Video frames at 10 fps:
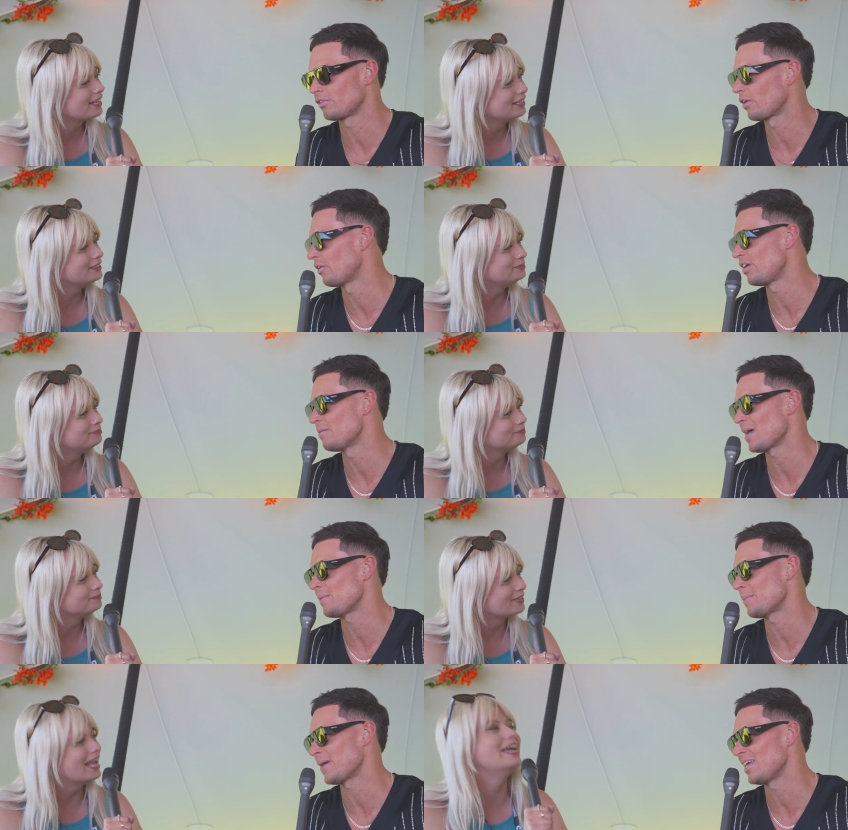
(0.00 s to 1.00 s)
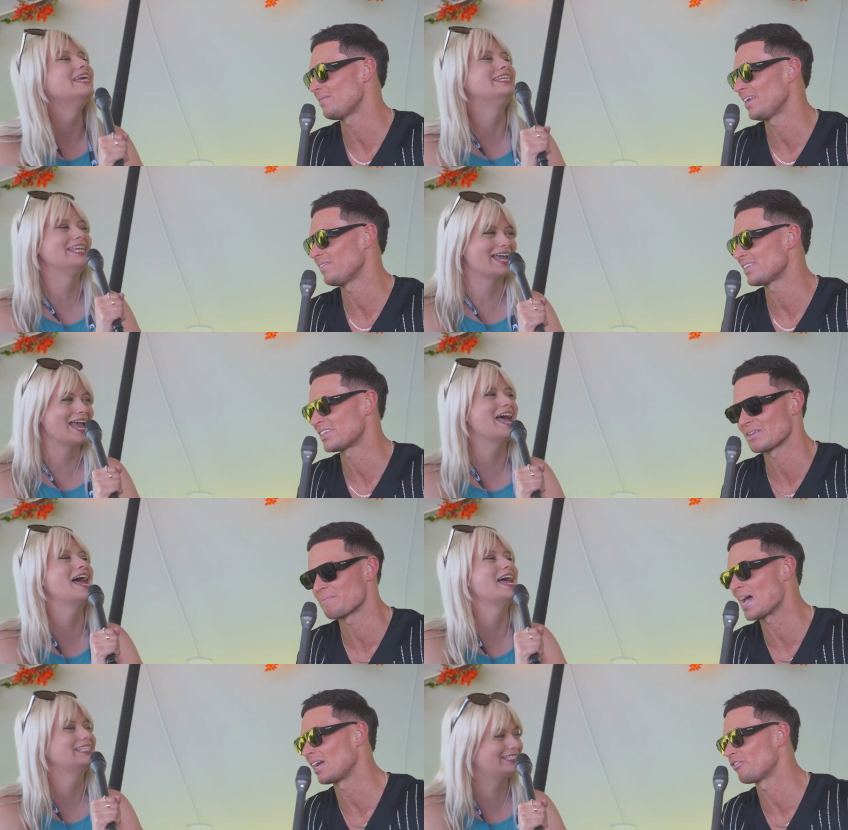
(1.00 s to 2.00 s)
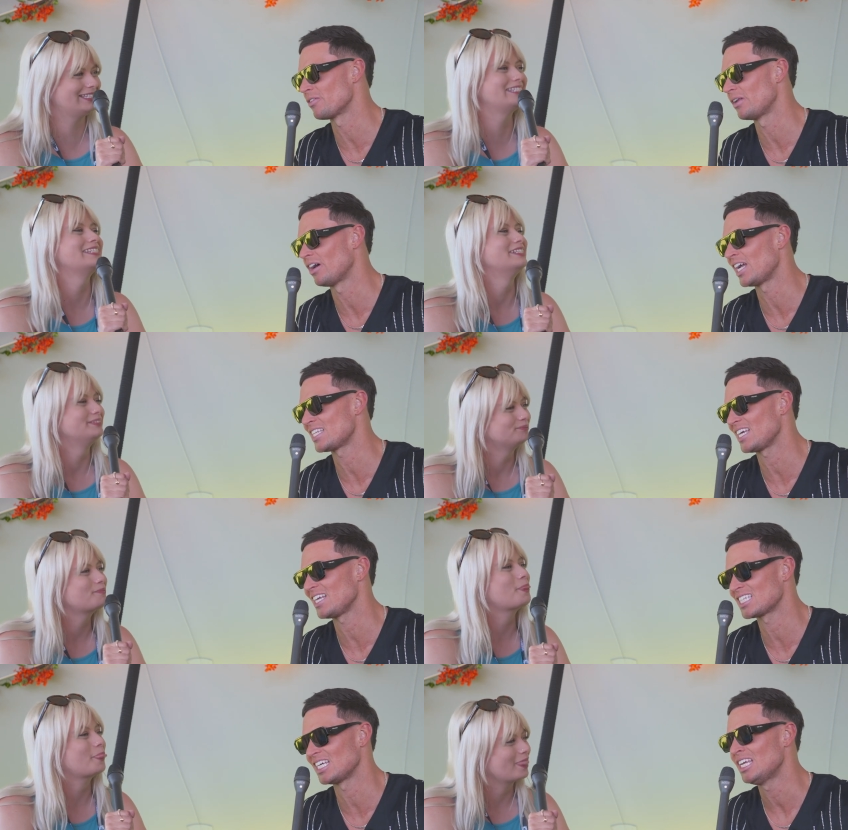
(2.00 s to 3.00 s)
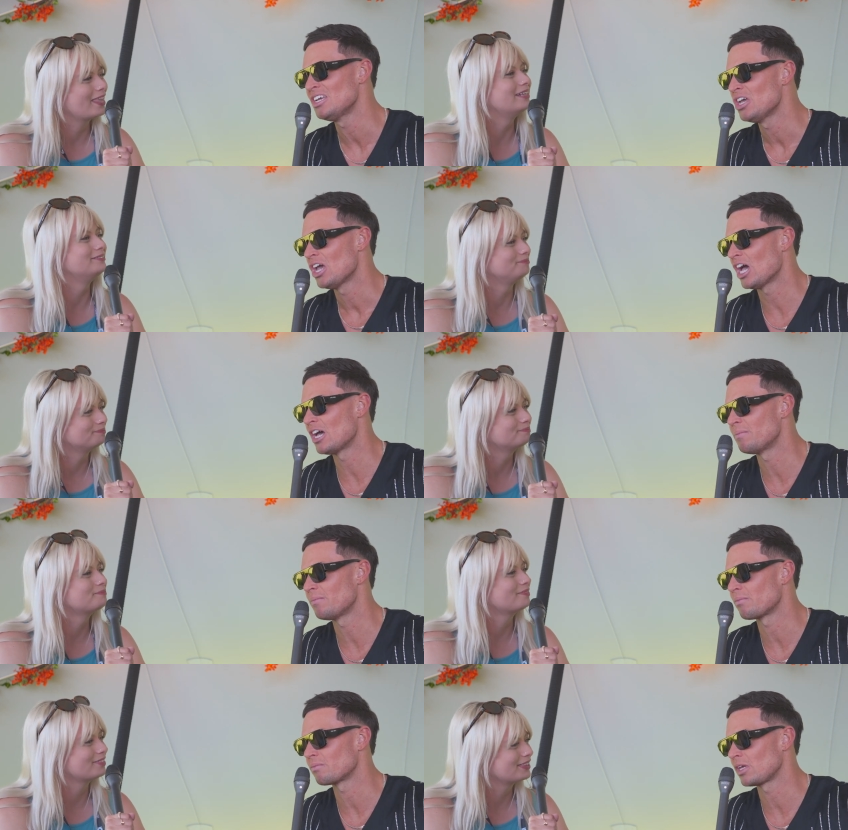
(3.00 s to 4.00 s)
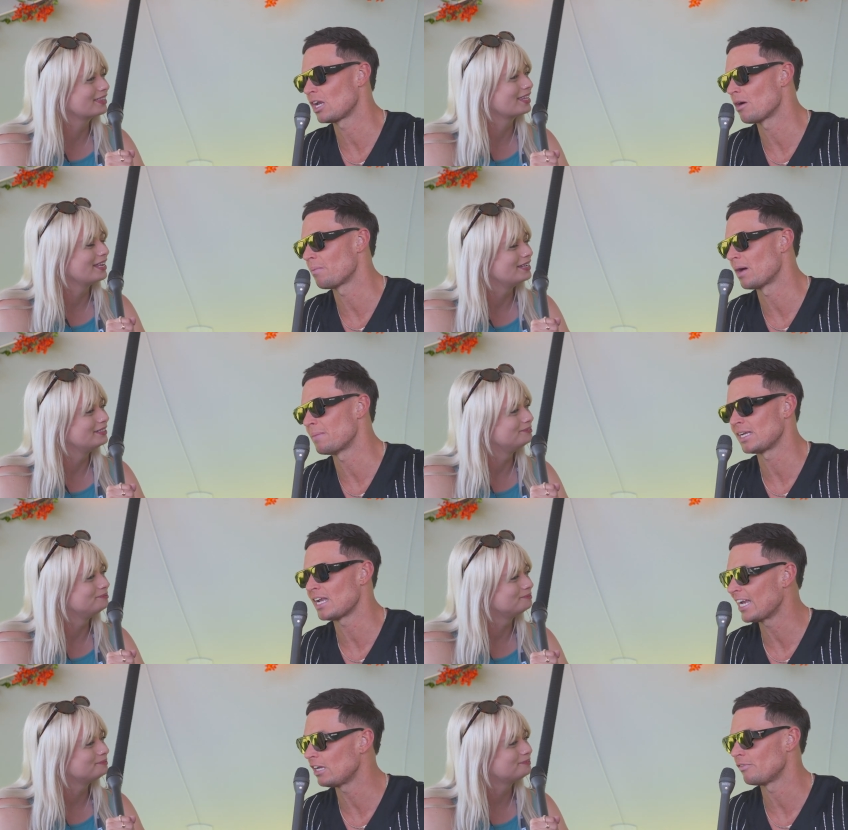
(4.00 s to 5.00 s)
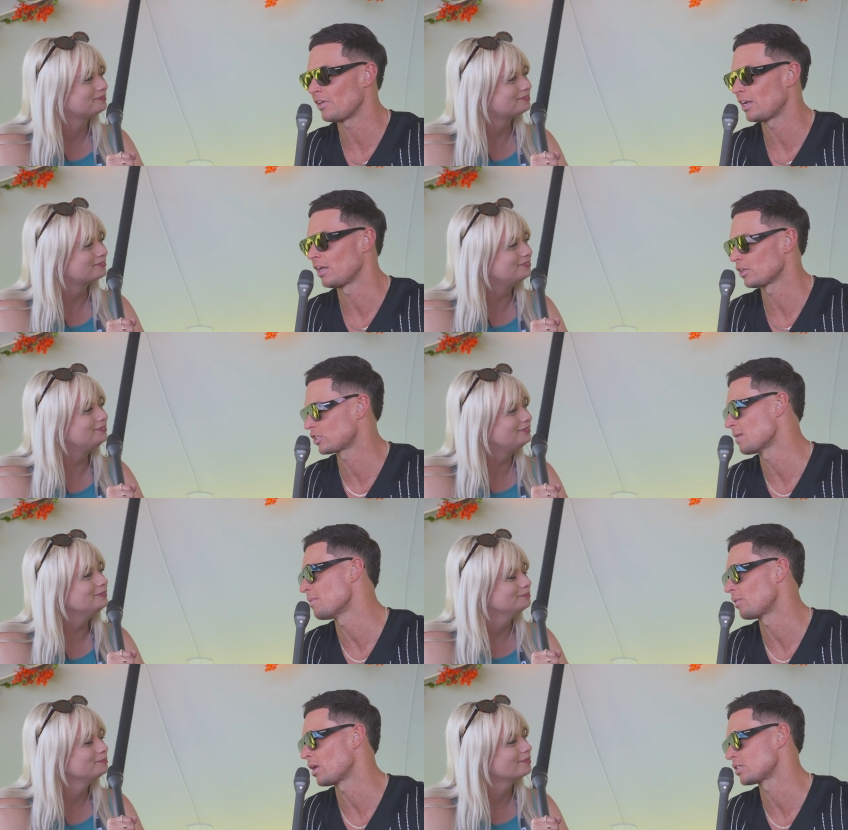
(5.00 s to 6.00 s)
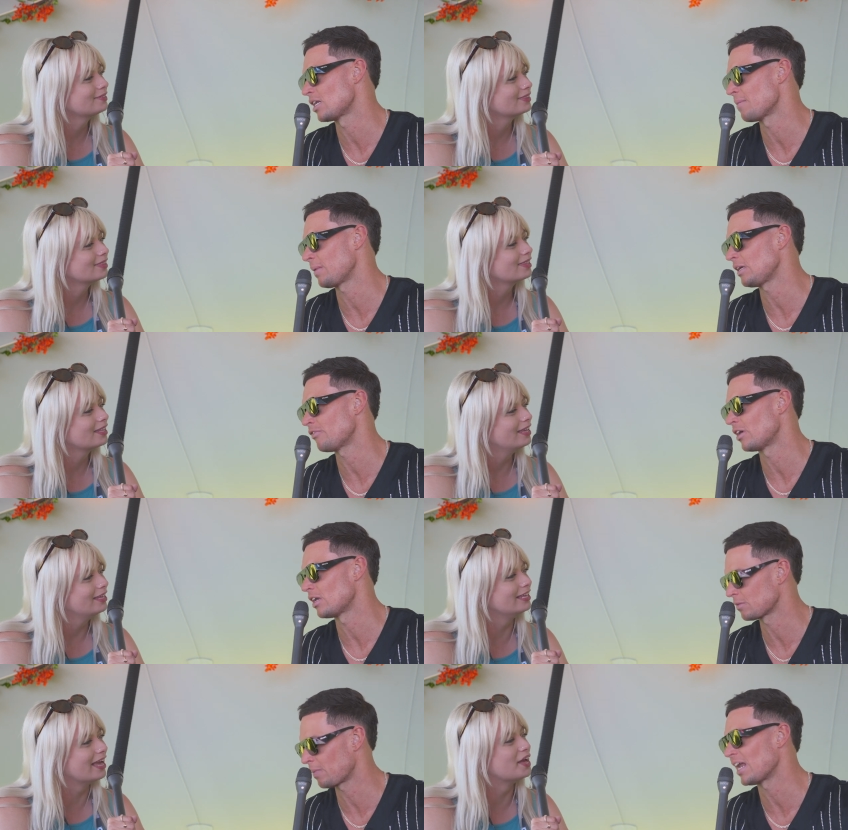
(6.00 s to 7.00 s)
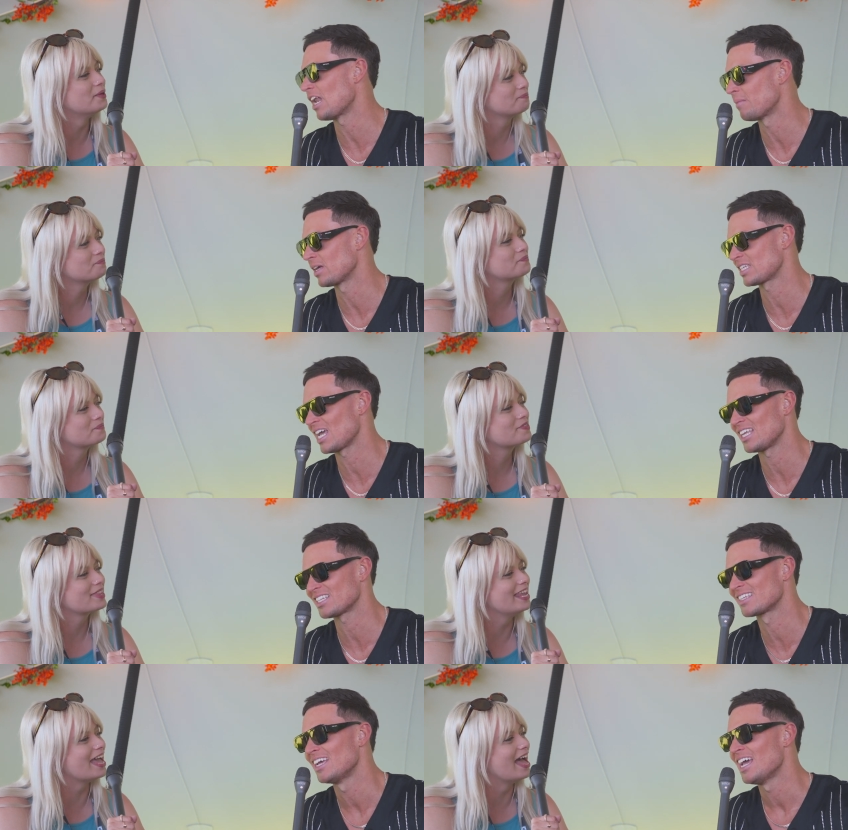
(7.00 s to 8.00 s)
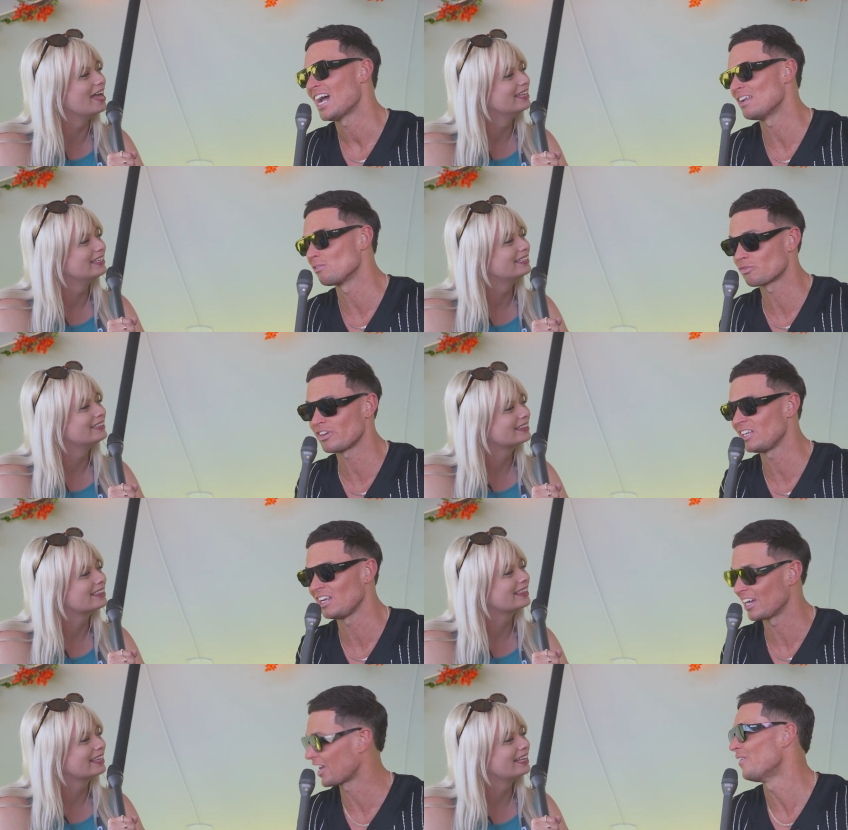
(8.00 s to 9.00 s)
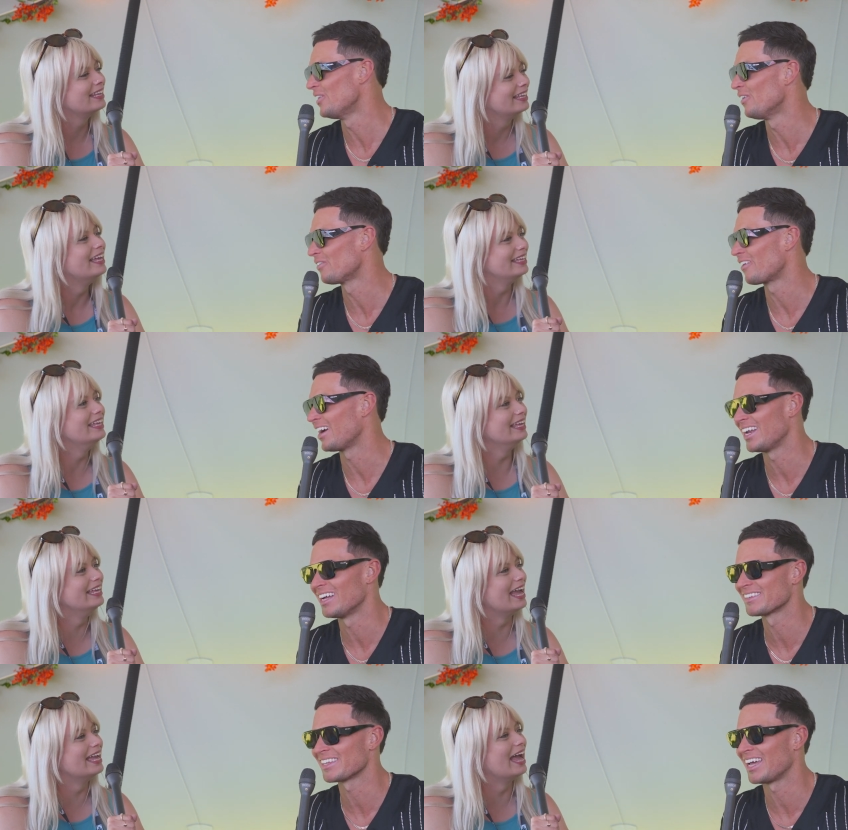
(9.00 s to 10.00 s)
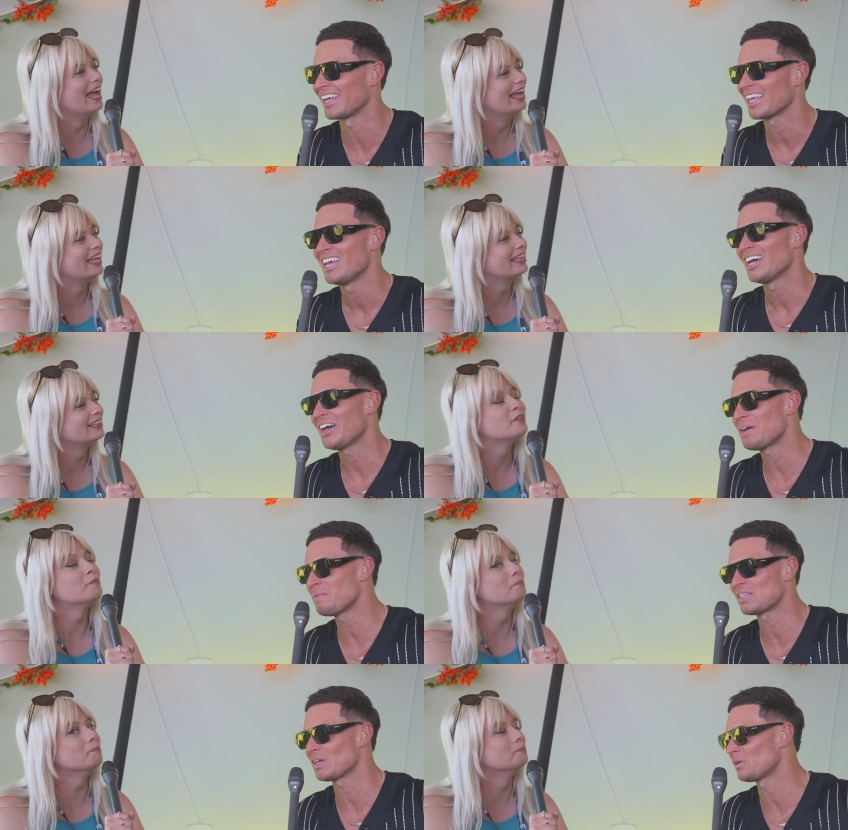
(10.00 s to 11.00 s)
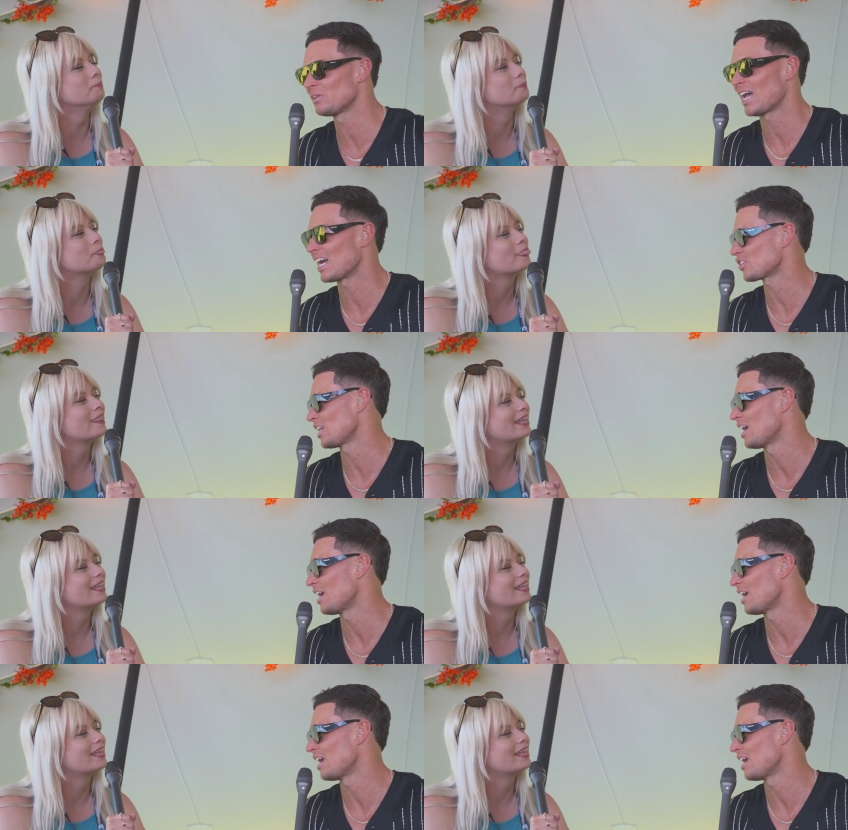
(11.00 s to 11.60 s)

Speaker 1: of Corona Baby Baby, which is a banger from the 90s. And um, you know, I, I, made an edit of it last summer when I was in Ibiza and I was yeah. playing it in my sets. Yeah. And it was really like going off, right? And yeah, I was yeah. like, oh, I'd be so good to actually